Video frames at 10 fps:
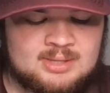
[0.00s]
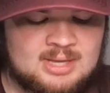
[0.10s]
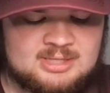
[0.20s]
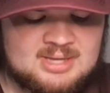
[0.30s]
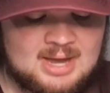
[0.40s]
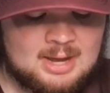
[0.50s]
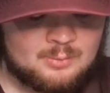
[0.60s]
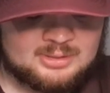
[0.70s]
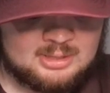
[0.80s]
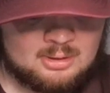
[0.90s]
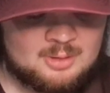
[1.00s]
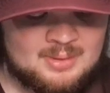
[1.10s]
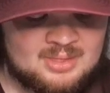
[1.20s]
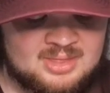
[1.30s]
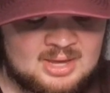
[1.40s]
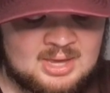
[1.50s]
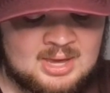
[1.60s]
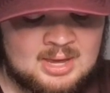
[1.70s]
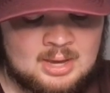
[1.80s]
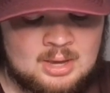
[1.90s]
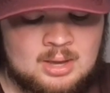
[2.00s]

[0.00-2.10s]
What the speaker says: That's not what they're going to be thinking.